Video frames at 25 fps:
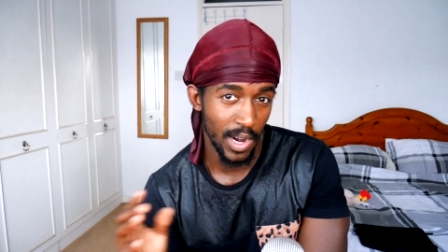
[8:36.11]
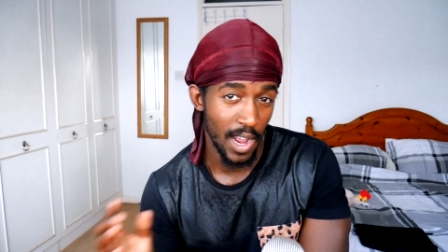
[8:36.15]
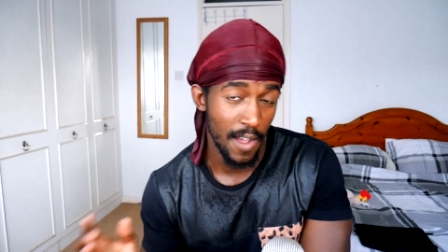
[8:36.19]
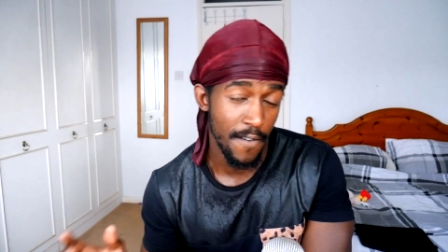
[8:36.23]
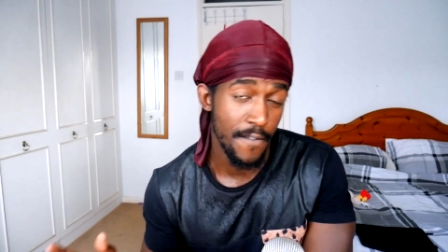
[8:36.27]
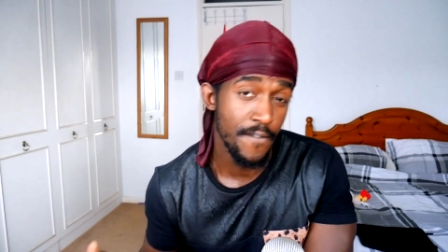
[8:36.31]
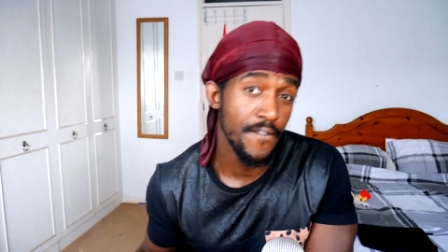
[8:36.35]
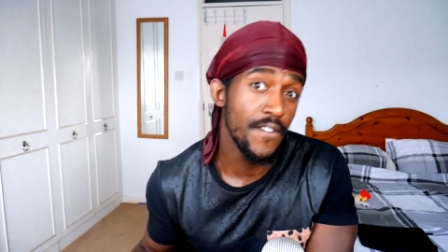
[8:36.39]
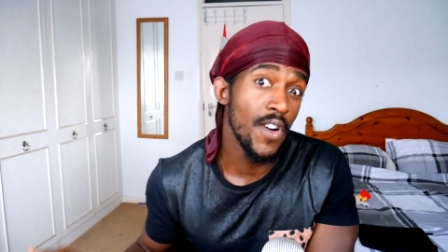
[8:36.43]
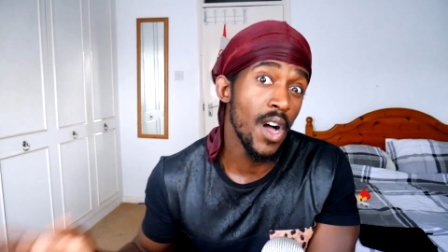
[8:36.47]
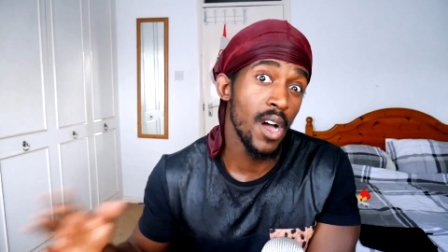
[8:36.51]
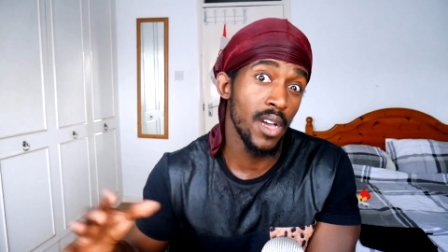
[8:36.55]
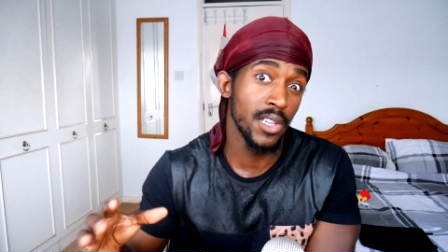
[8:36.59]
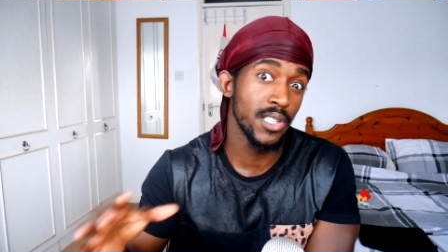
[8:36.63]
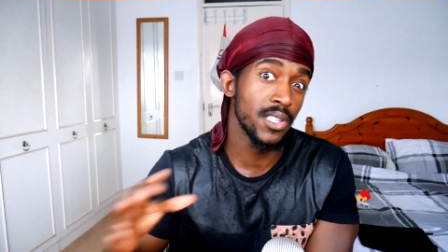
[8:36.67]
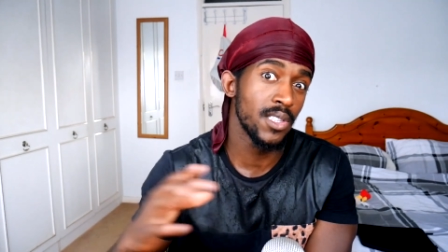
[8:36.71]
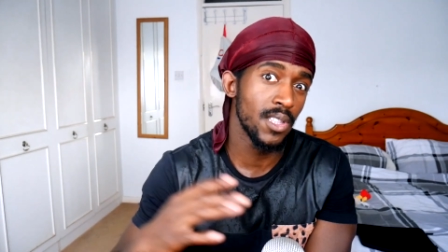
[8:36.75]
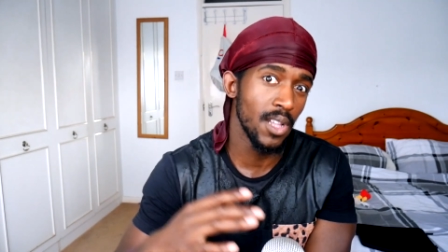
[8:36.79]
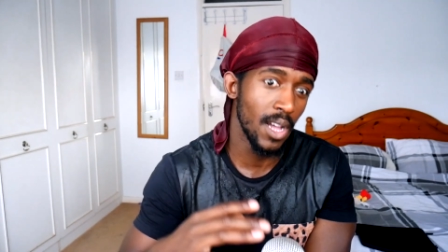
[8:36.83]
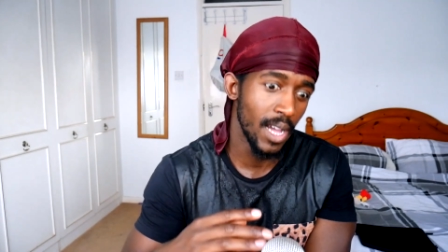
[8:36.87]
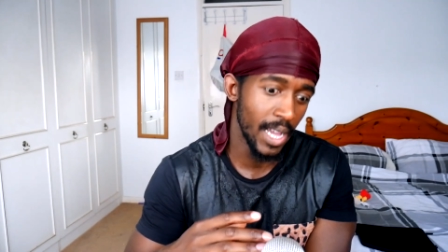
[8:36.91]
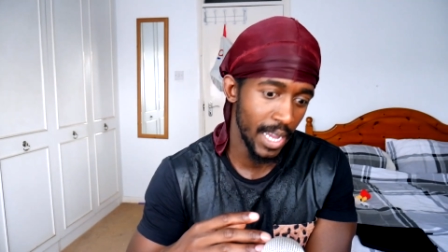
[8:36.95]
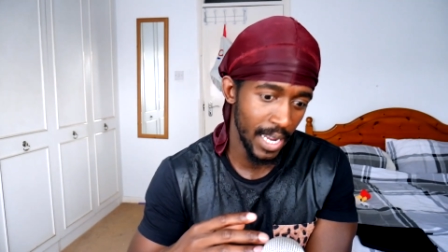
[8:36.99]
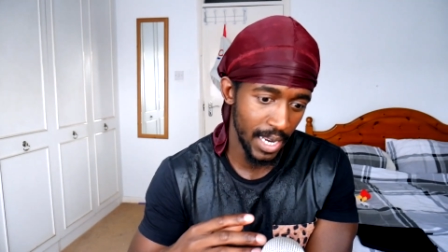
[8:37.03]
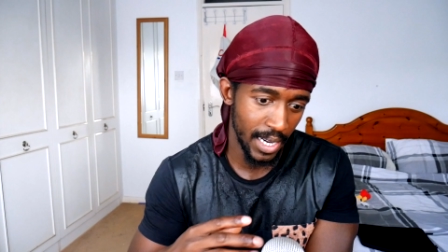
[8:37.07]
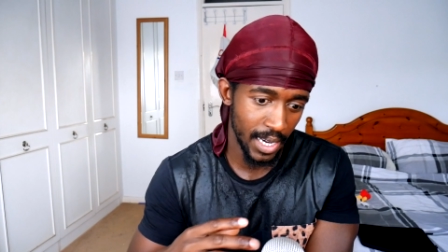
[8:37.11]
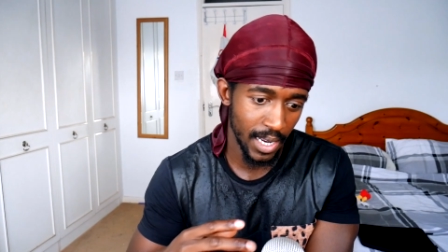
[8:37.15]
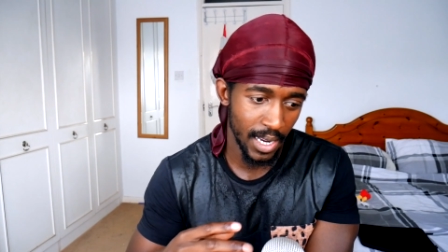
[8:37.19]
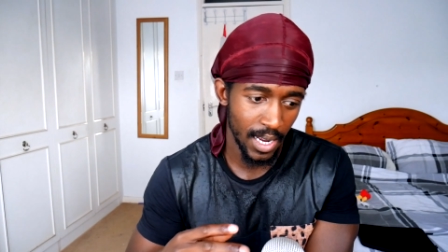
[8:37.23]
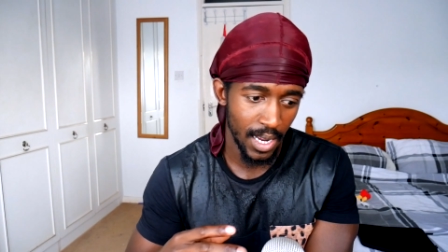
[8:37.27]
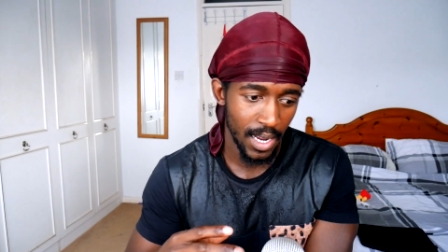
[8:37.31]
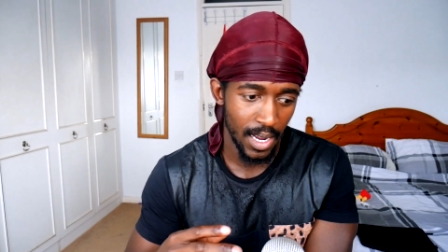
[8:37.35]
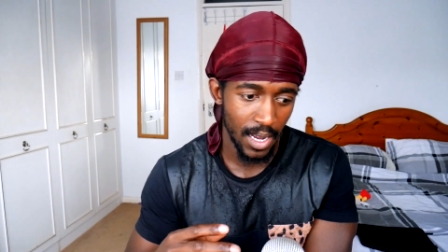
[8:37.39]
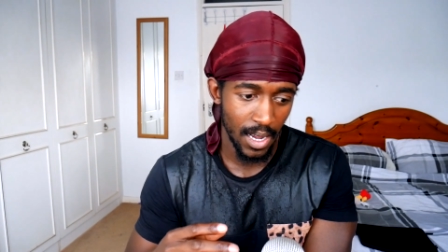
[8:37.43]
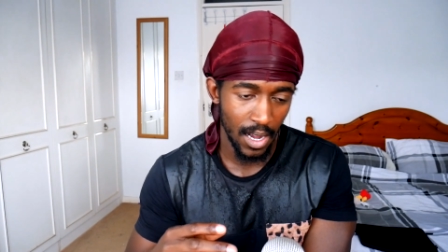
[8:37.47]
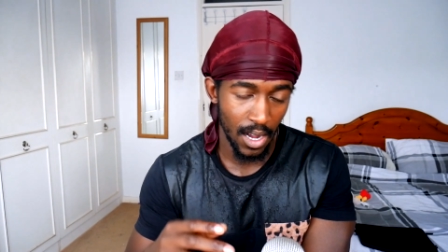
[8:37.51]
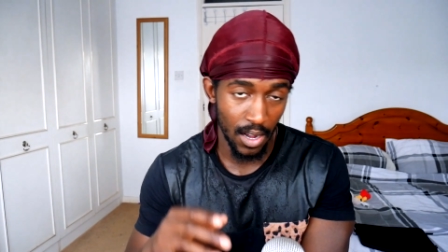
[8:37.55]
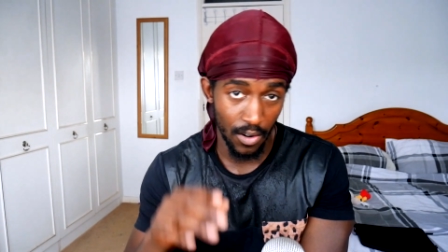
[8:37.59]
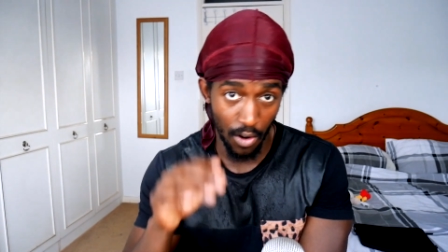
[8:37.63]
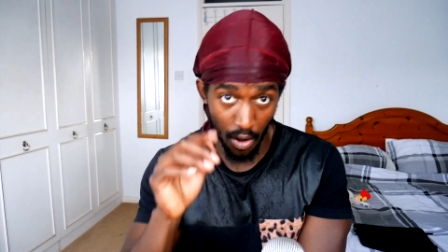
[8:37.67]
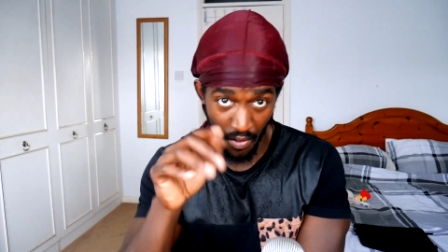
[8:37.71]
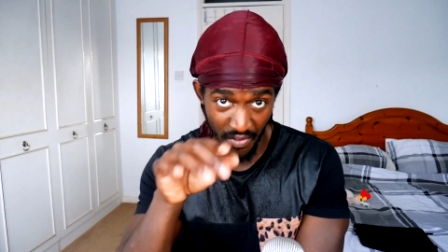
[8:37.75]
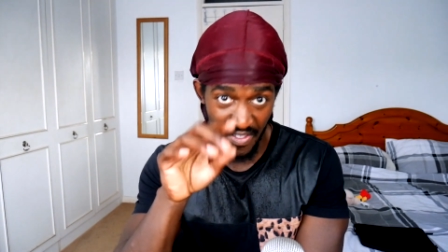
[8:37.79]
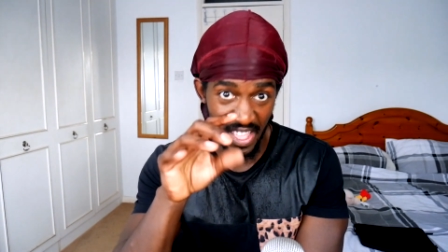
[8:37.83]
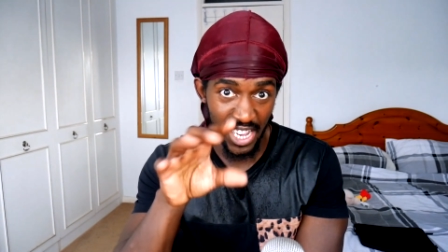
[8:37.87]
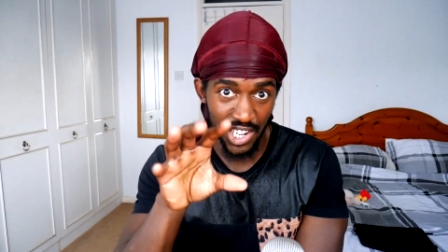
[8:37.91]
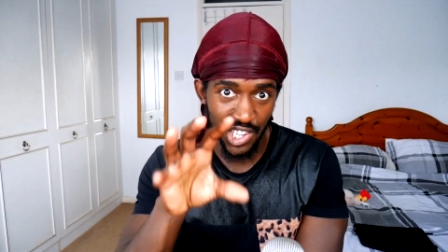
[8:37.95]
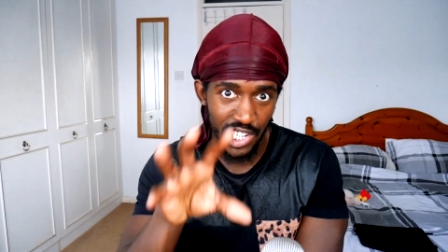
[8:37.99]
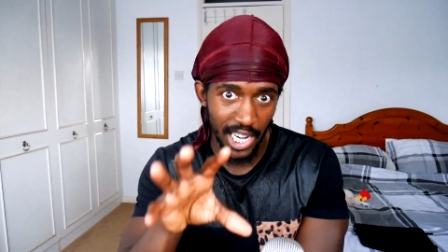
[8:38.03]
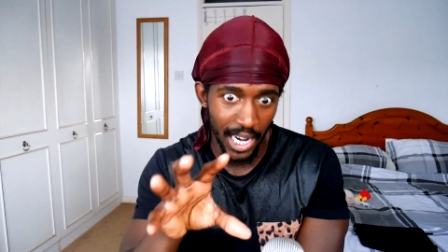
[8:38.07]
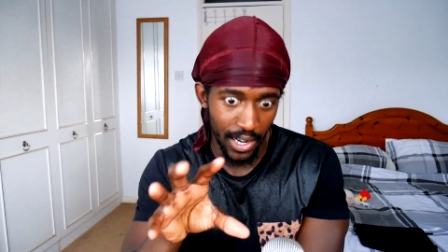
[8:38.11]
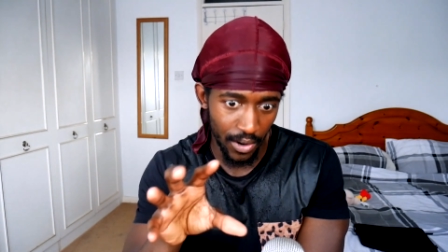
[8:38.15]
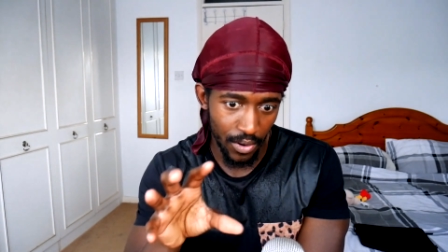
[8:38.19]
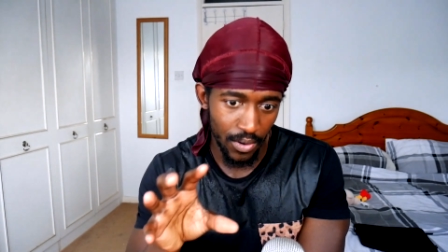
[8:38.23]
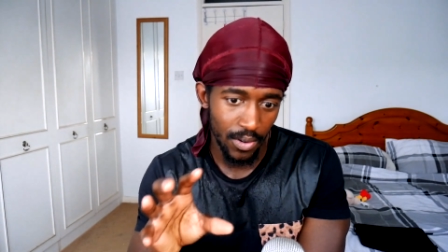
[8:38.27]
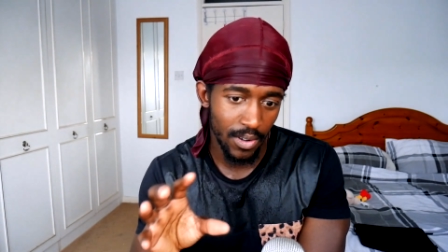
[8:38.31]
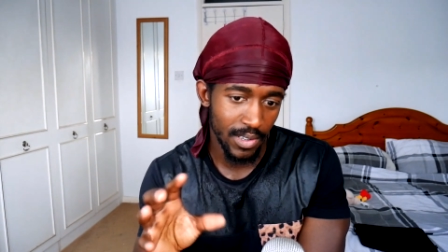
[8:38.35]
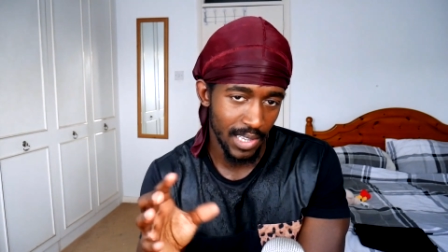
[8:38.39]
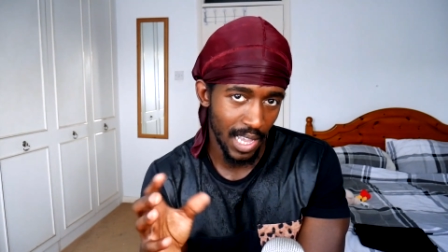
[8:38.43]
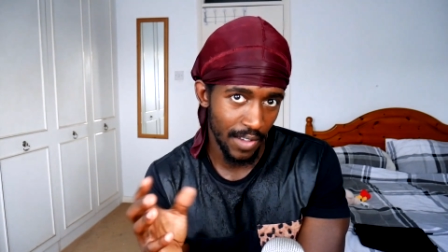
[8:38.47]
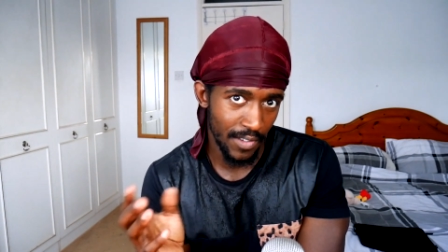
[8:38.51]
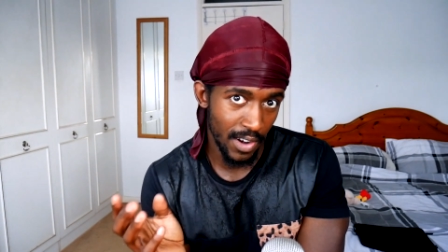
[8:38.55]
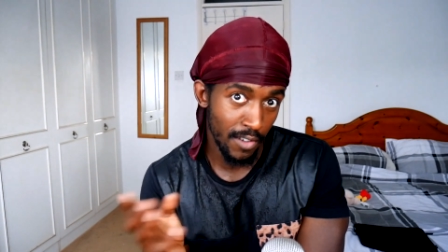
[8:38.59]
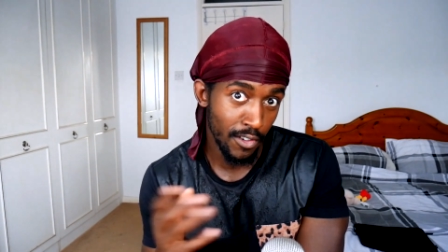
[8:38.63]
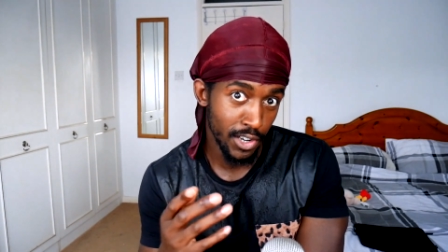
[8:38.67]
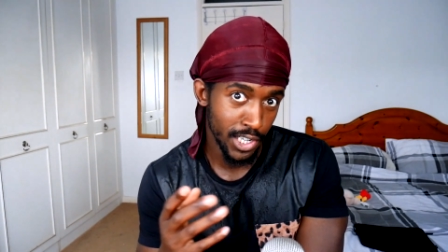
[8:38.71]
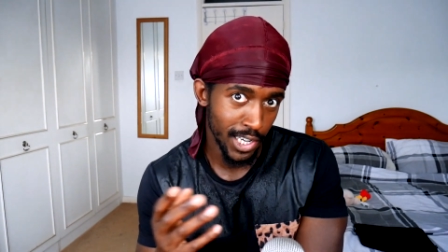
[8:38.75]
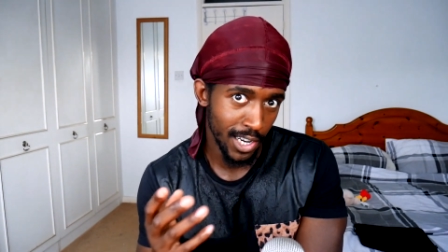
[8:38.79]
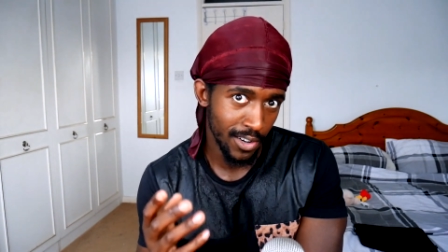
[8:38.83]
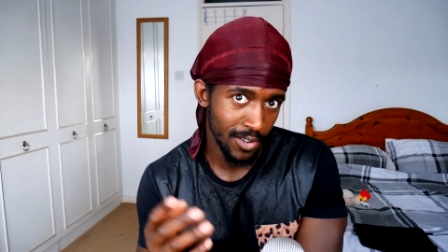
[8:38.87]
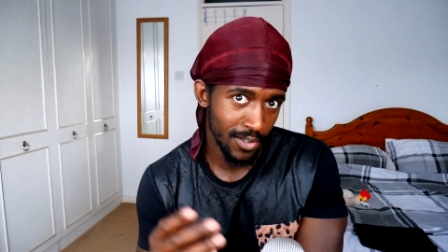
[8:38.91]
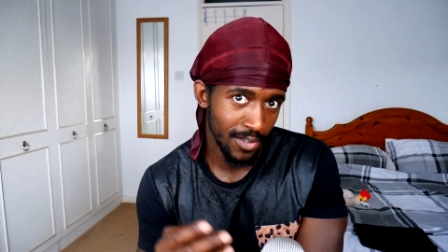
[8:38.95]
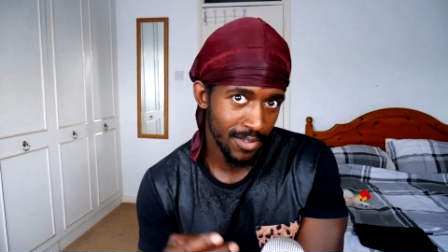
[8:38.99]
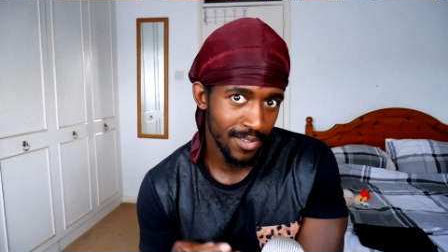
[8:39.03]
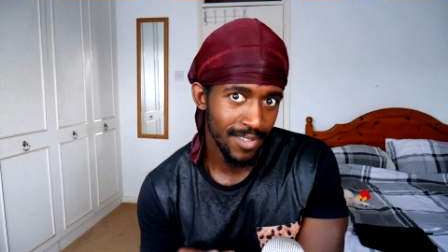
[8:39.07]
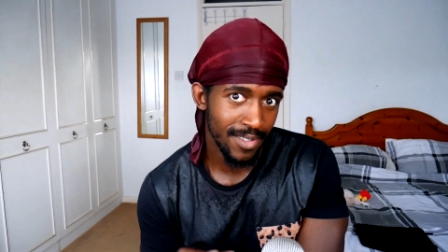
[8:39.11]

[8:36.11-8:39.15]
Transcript: when I first started, uh, on this channel, because I have another channel,